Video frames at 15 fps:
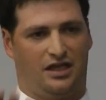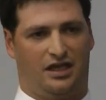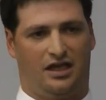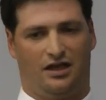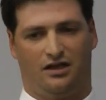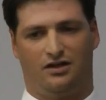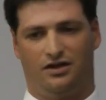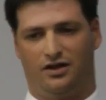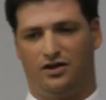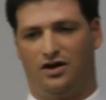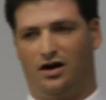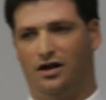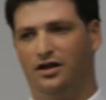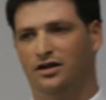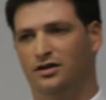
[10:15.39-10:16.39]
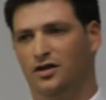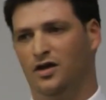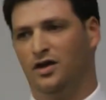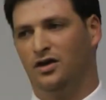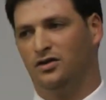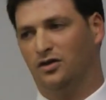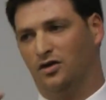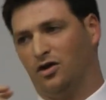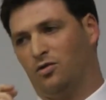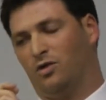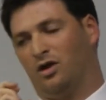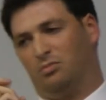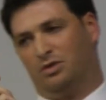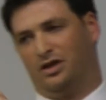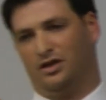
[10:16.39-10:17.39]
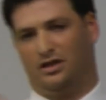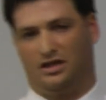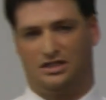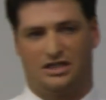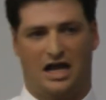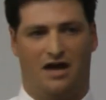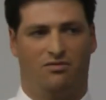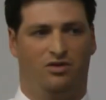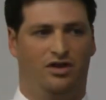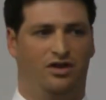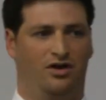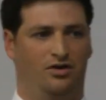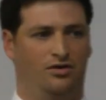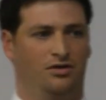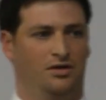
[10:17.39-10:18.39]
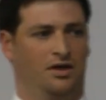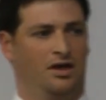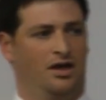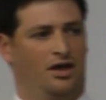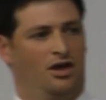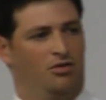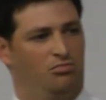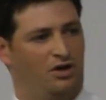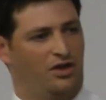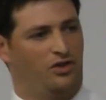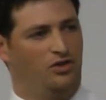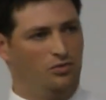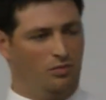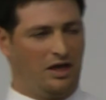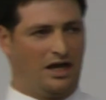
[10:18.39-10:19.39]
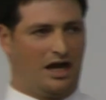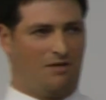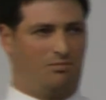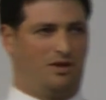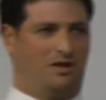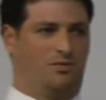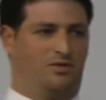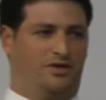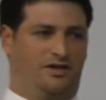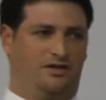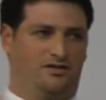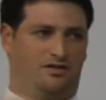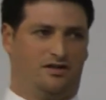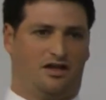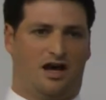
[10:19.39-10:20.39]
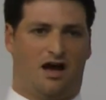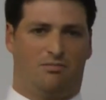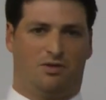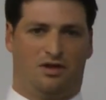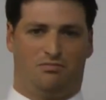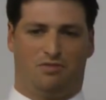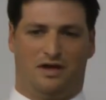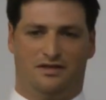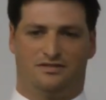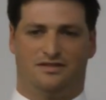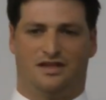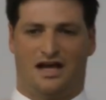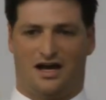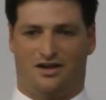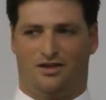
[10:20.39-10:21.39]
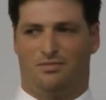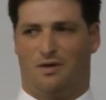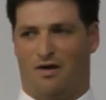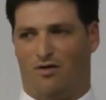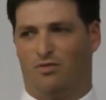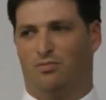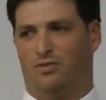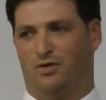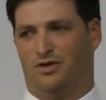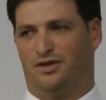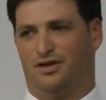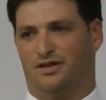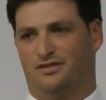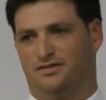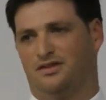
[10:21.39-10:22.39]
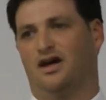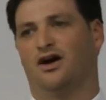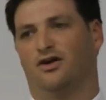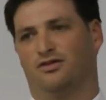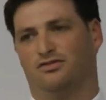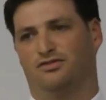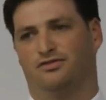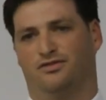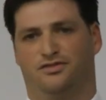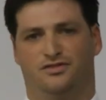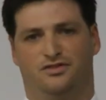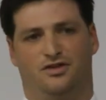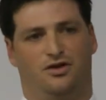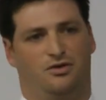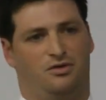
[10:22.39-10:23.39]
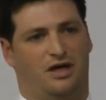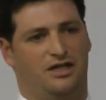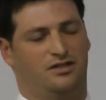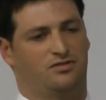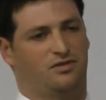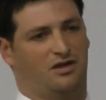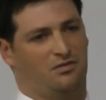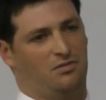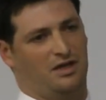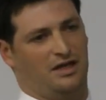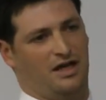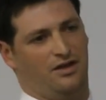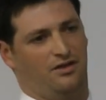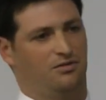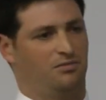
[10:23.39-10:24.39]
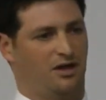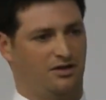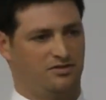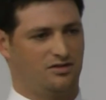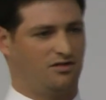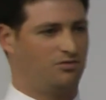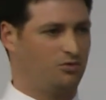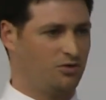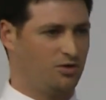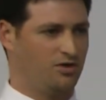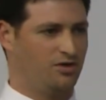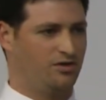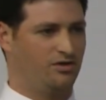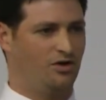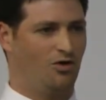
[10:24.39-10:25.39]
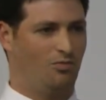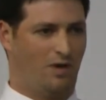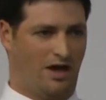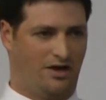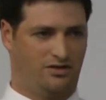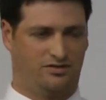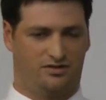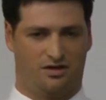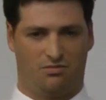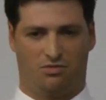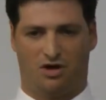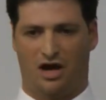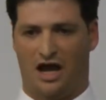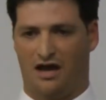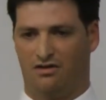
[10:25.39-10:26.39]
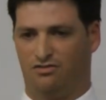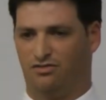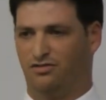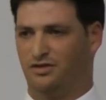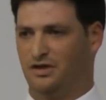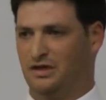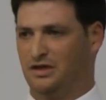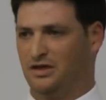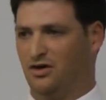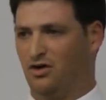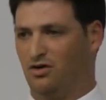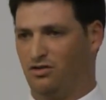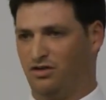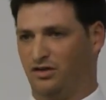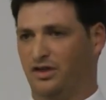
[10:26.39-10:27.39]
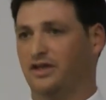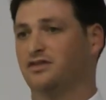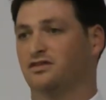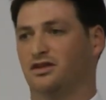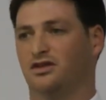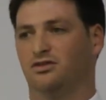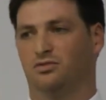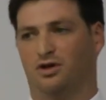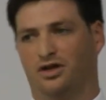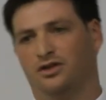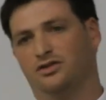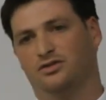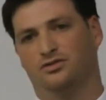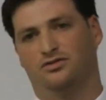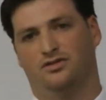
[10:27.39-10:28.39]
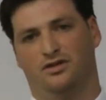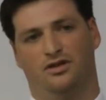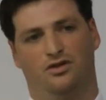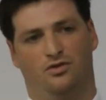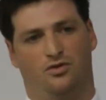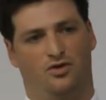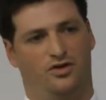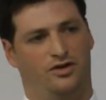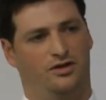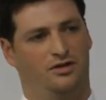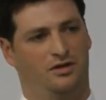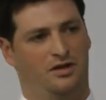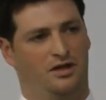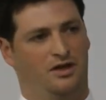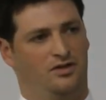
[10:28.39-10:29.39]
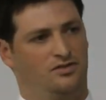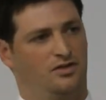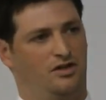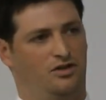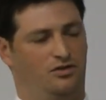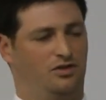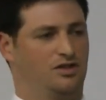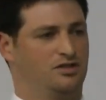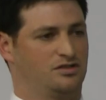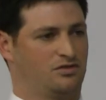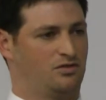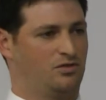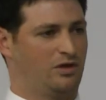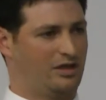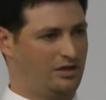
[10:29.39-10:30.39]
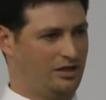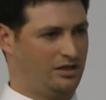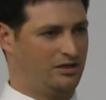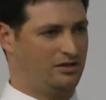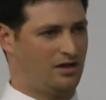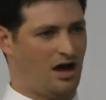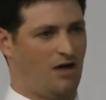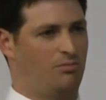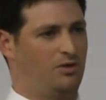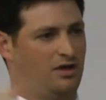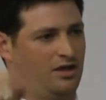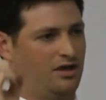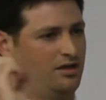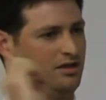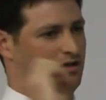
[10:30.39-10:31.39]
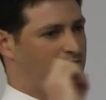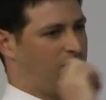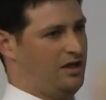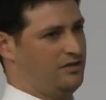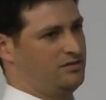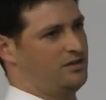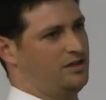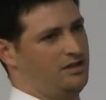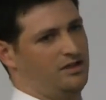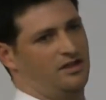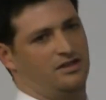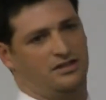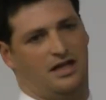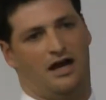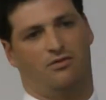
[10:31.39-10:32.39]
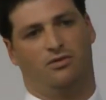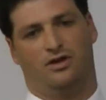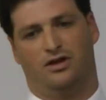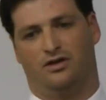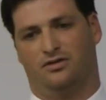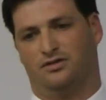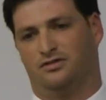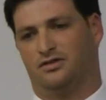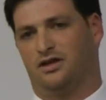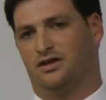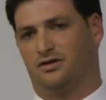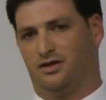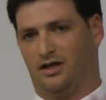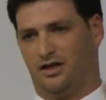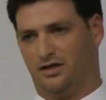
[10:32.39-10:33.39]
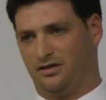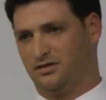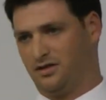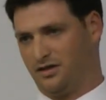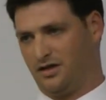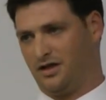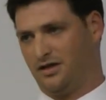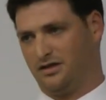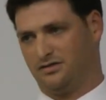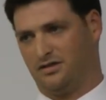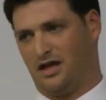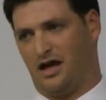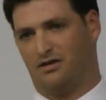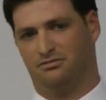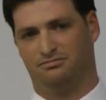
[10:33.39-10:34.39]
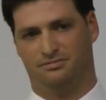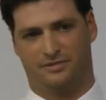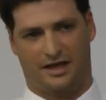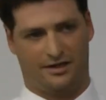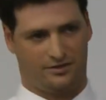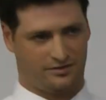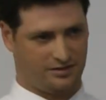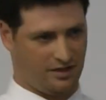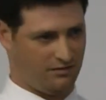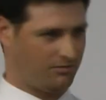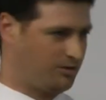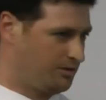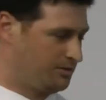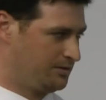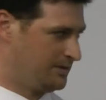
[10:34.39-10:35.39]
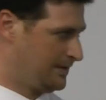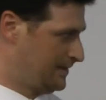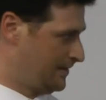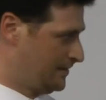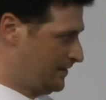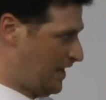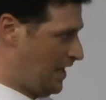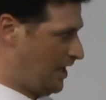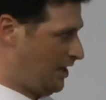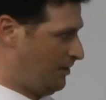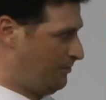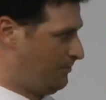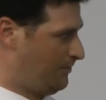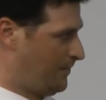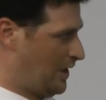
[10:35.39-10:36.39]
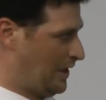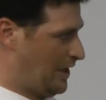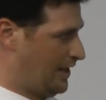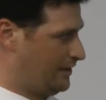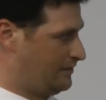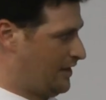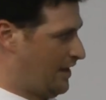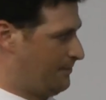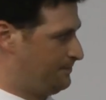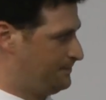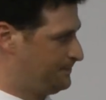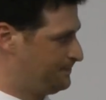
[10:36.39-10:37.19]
They can't click on it. You're going to want to put it in the chat window, but you may not be able to easily copy and paste it out of the PowerPoint itself. So I just recommend either Microsoft Word or Notepad or somewhere have all the links that you want to use in order so that you can just quickly copy it and paste it into the chat window and say, okay, click on this now. That'll save you a lot of time.